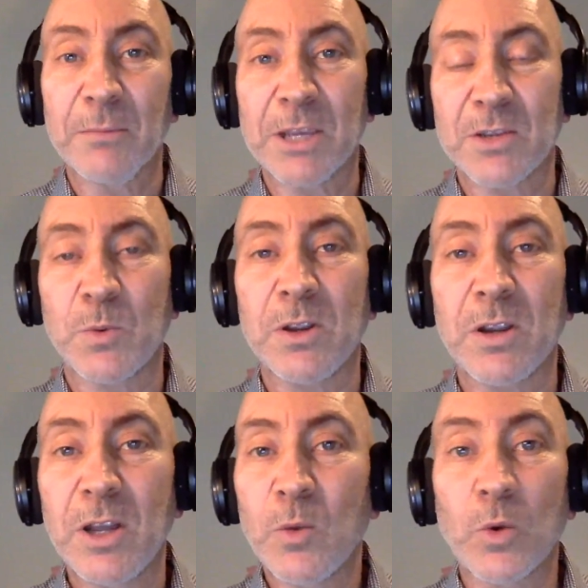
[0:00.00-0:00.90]
because we're
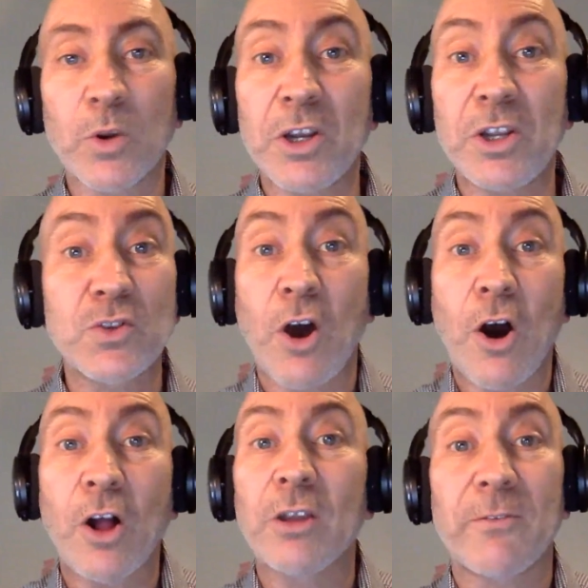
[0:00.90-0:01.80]
going to use
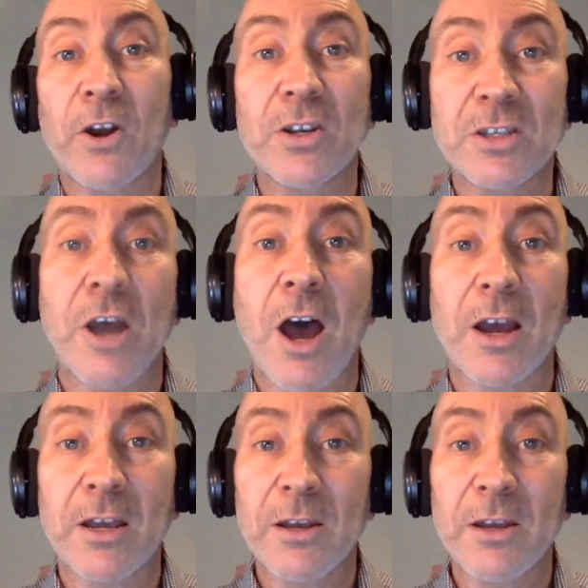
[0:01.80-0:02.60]
all of our stock